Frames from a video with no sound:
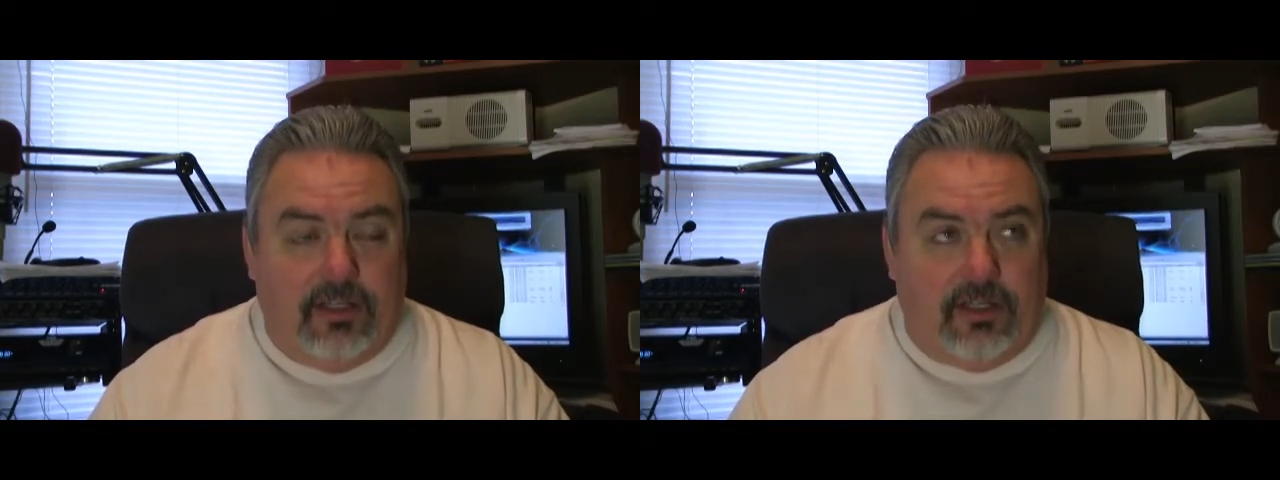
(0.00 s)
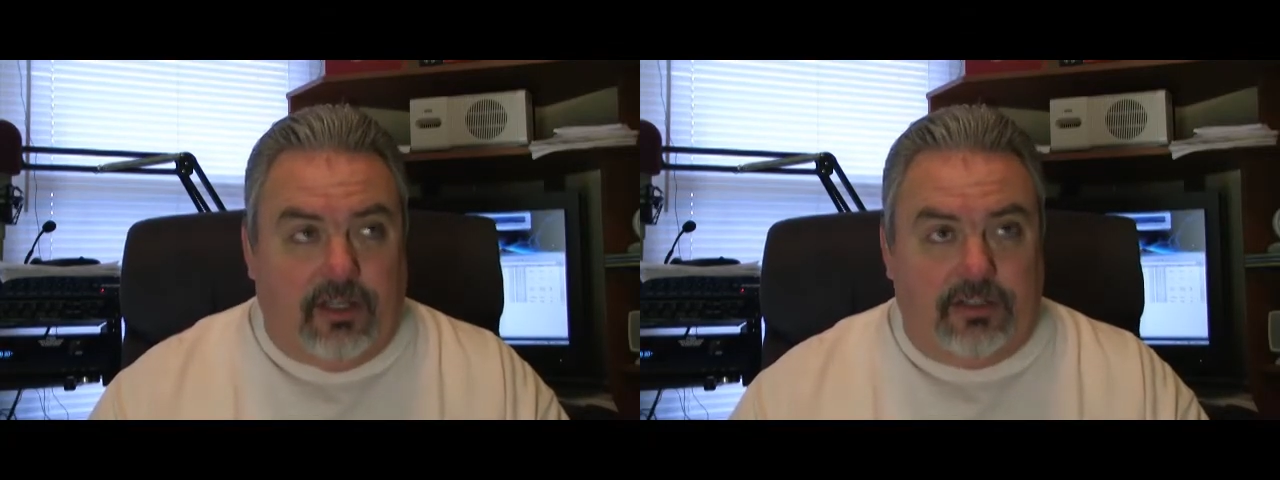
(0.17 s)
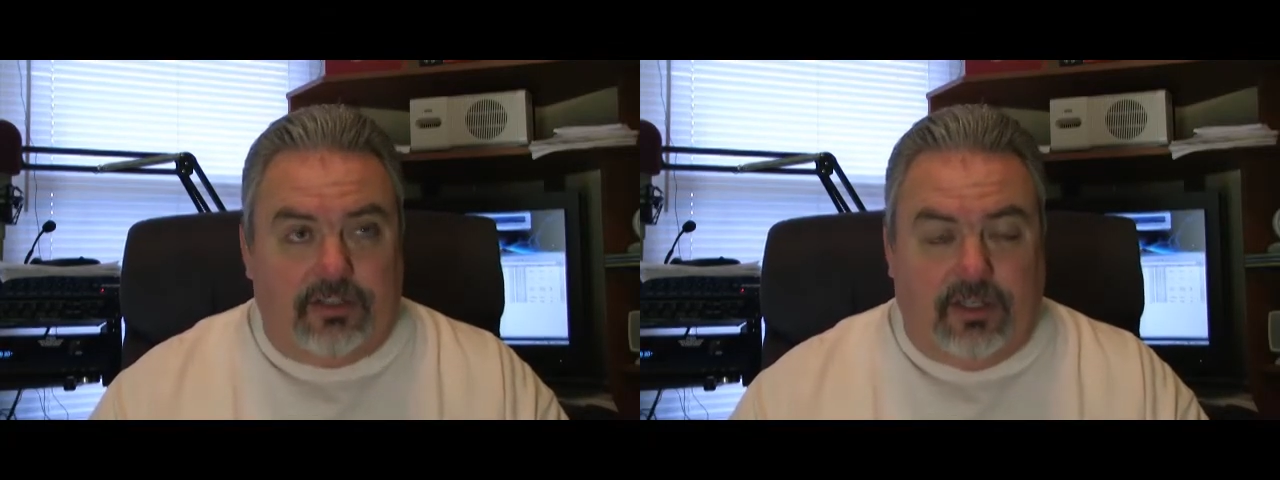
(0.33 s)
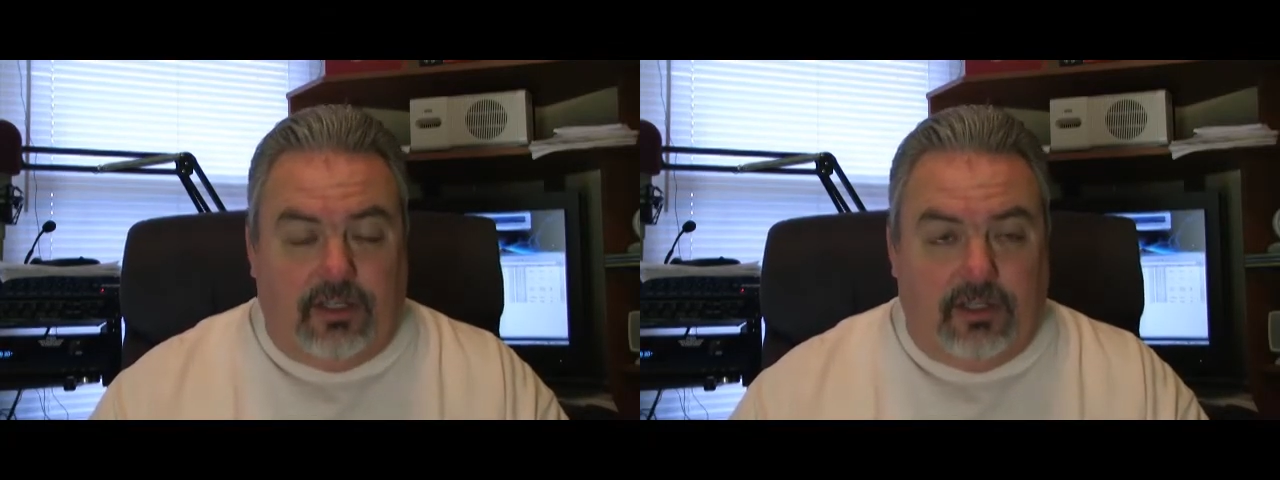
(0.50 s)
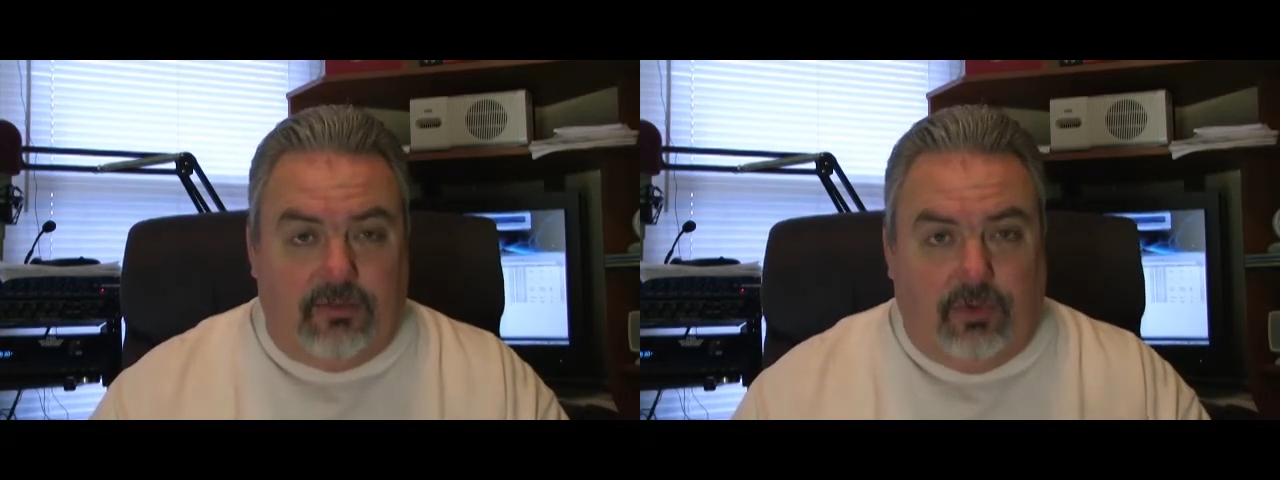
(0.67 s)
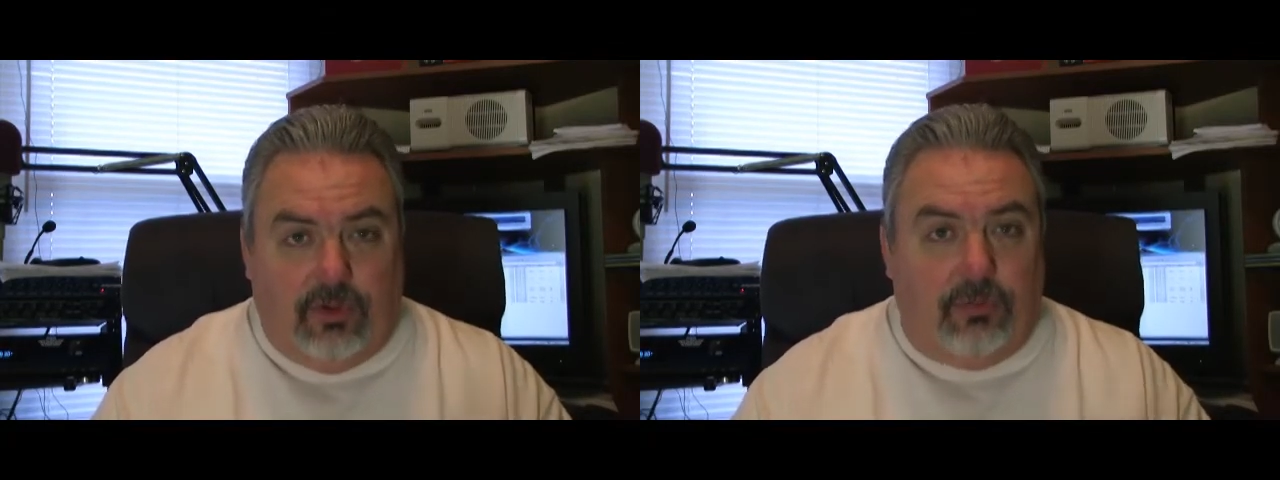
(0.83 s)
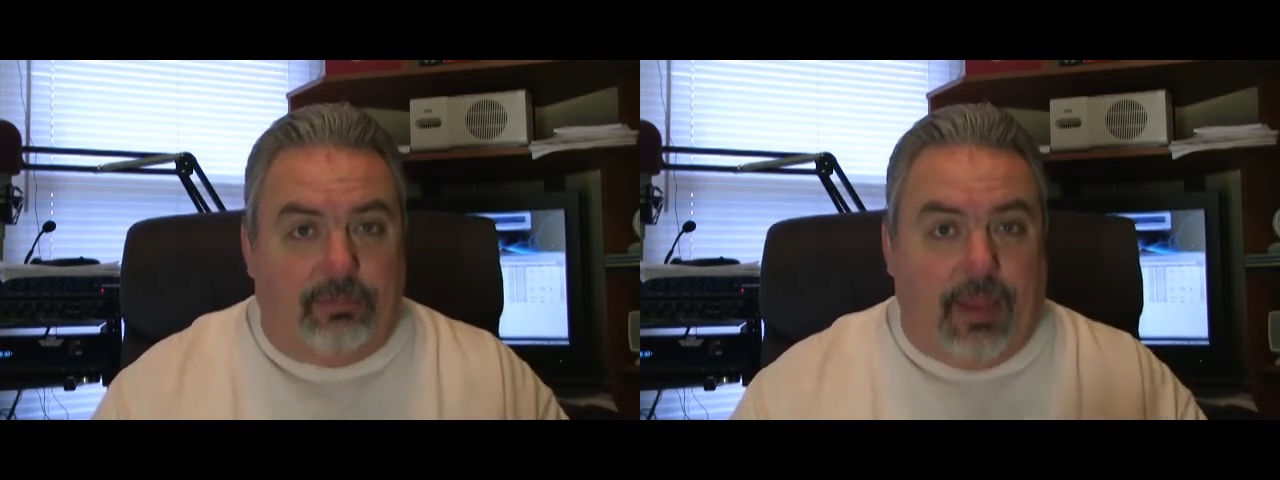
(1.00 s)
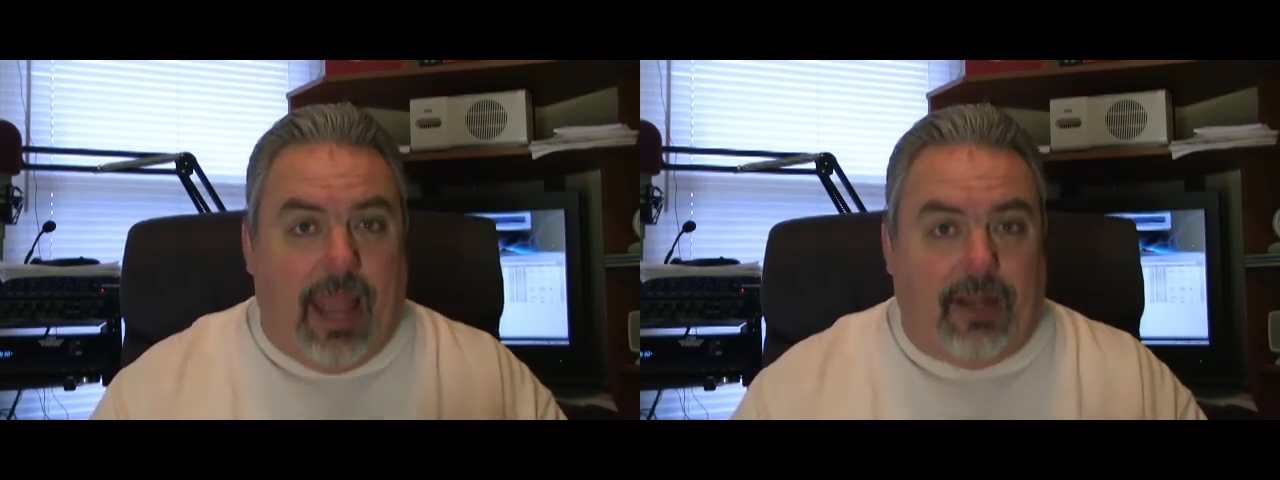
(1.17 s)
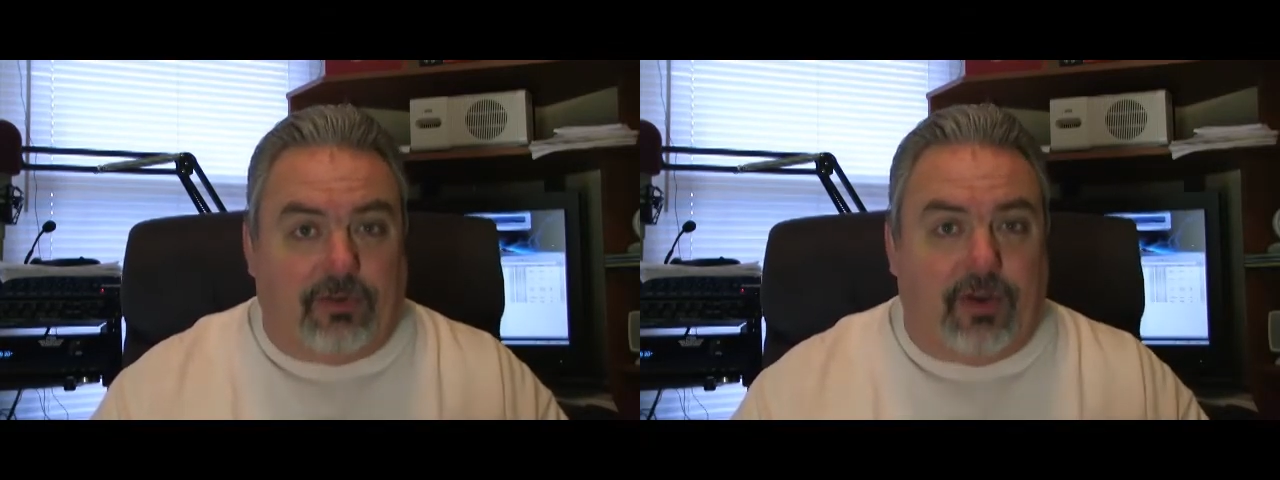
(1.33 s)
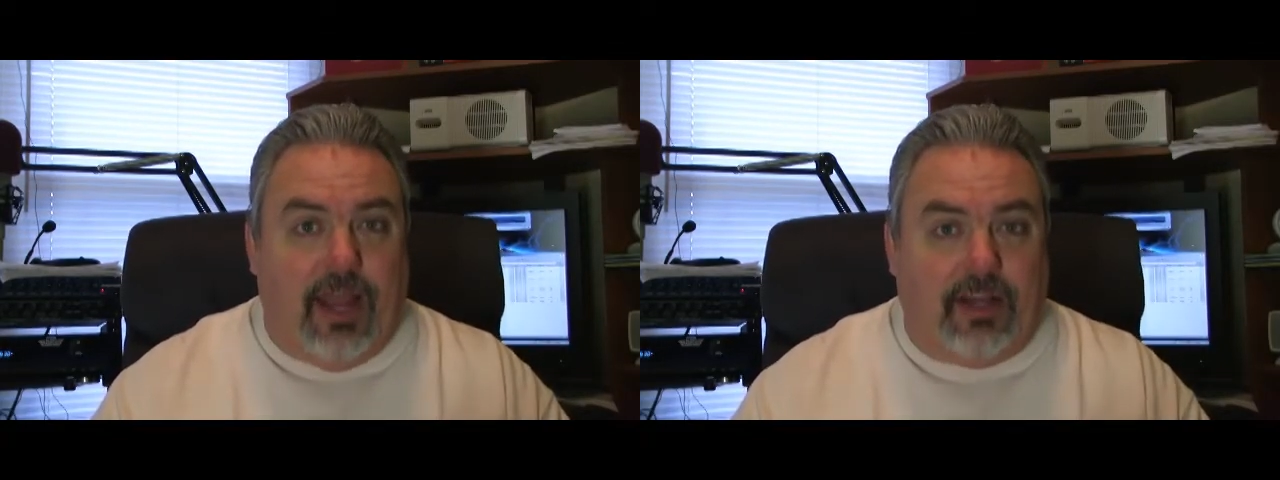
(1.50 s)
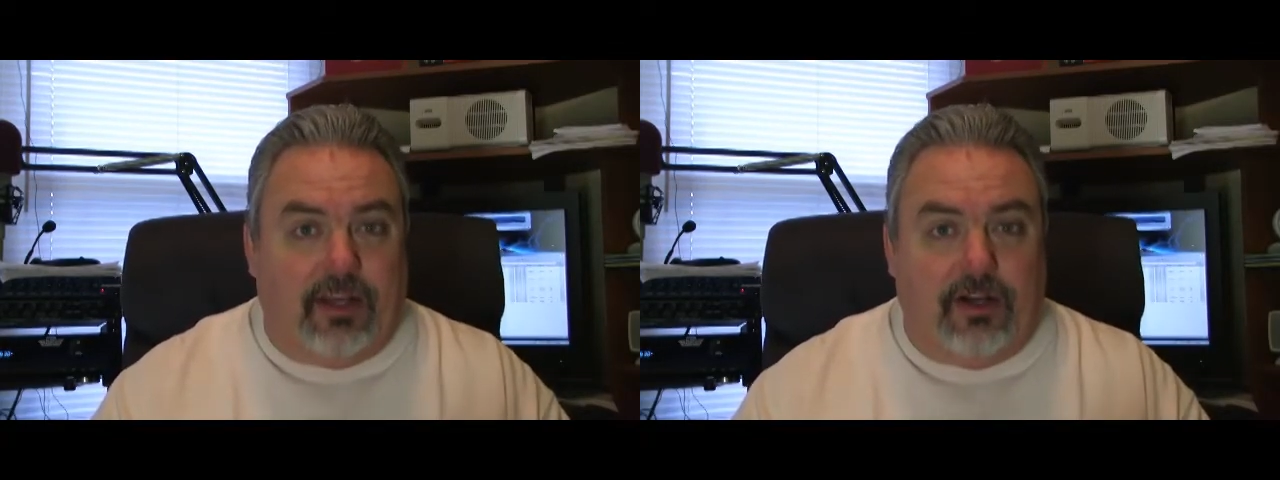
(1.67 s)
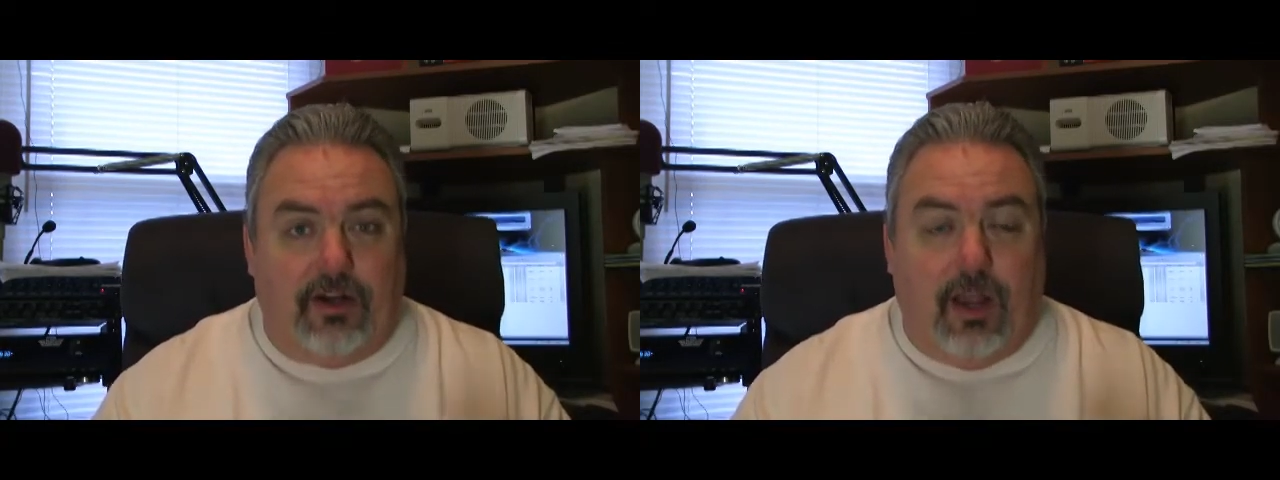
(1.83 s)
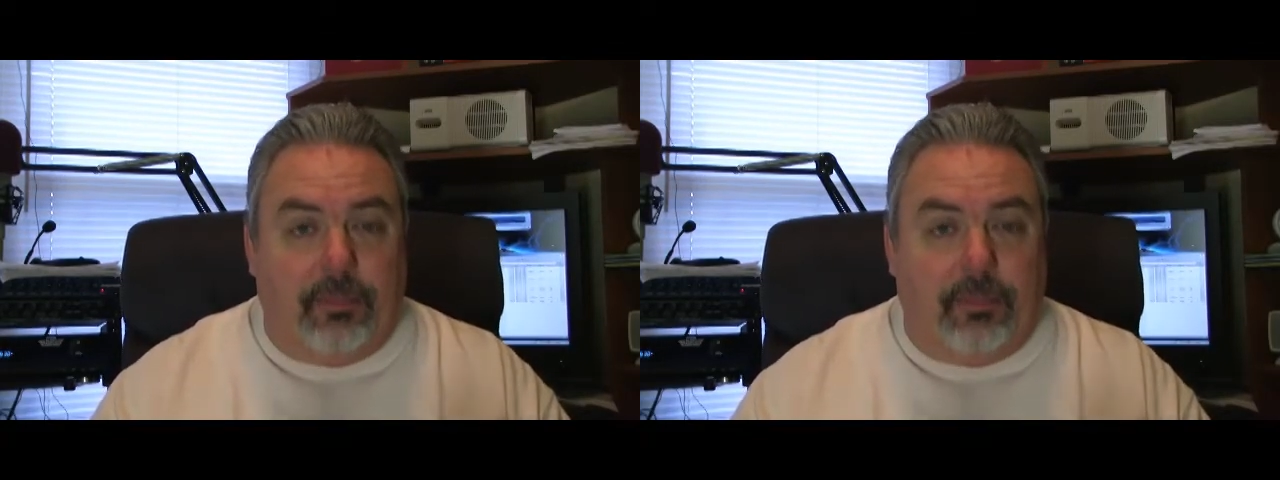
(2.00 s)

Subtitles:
Because, we'll backtrack here.